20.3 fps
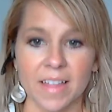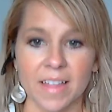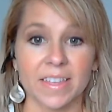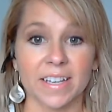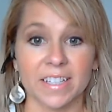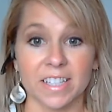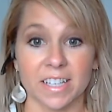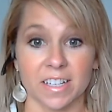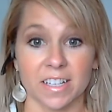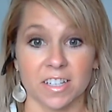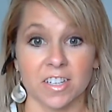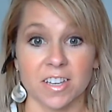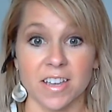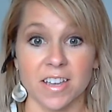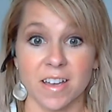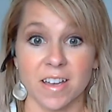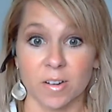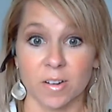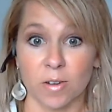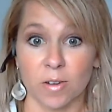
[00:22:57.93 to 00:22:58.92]
That's
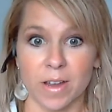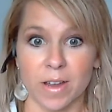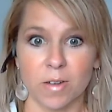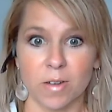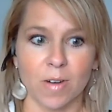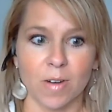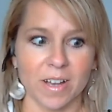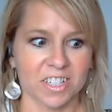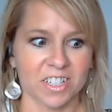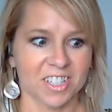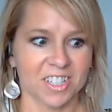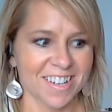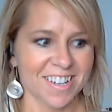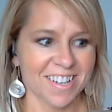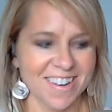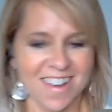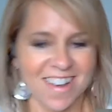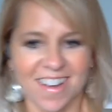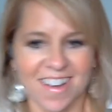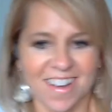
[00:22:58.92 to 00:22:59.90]
actually a great
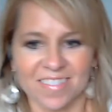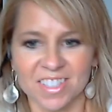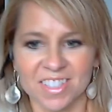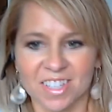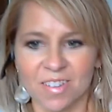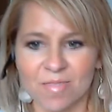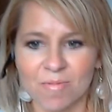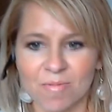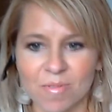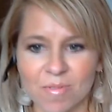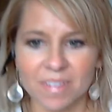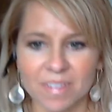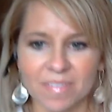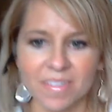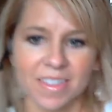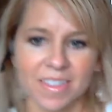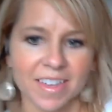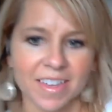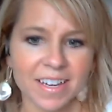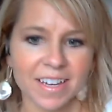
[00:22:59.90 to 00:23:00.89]
question. So one of
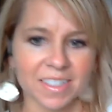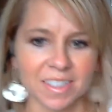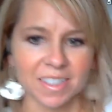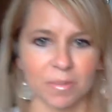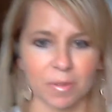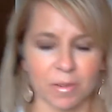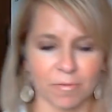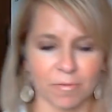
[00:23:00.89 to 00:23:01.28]
the things that